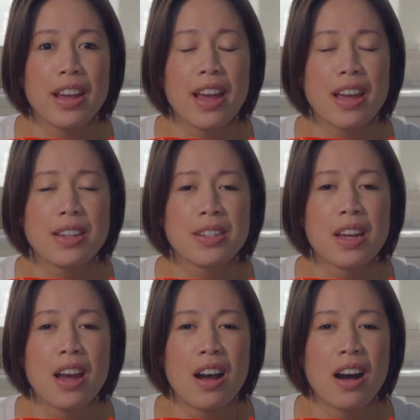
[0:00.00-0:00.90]
And
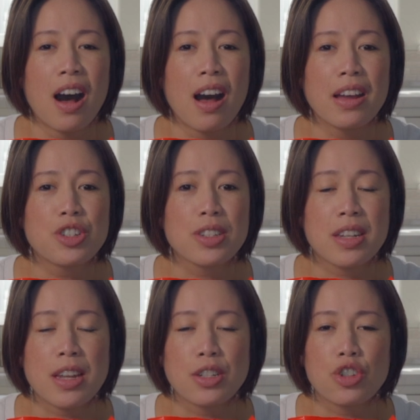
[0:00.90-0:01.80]
I just
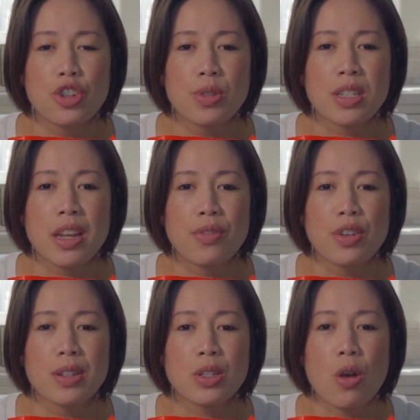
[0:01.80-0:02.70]
tend to choose
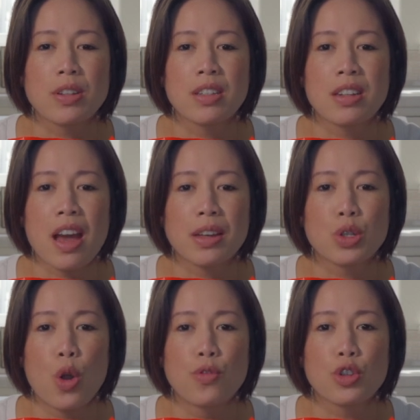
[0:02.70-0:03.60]
savory and salty snacks
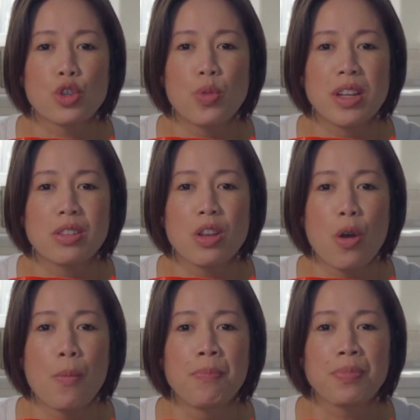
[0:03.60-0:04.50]
over sweet.
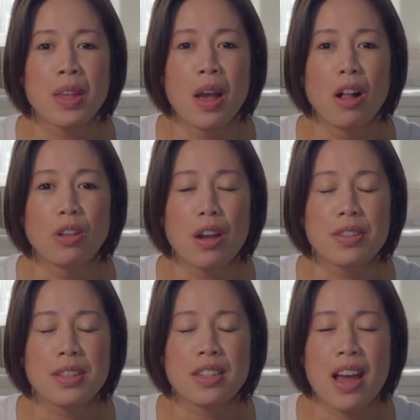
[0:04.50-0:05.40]
So a lot
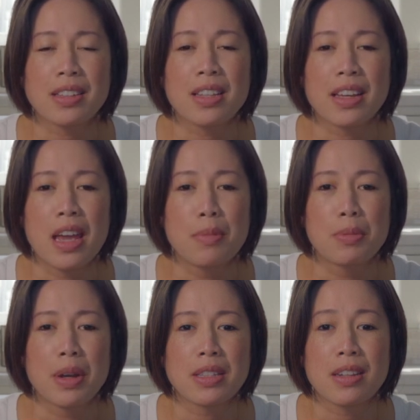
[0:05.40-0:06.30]
of the snacks that came
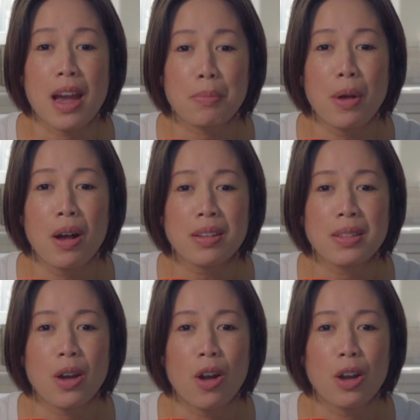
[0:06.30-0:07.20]
in my snack
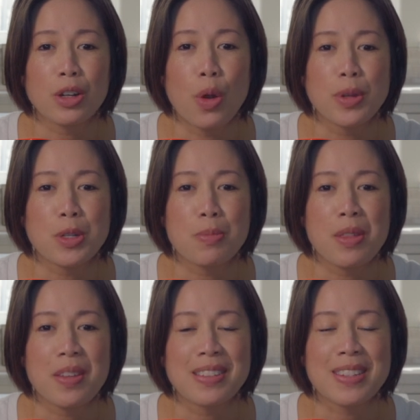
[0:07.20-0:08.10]
box are going to be
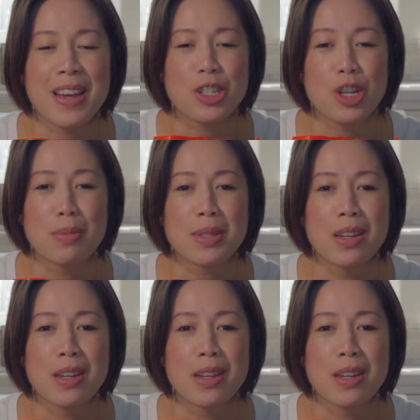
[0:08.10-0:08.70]
things like chips.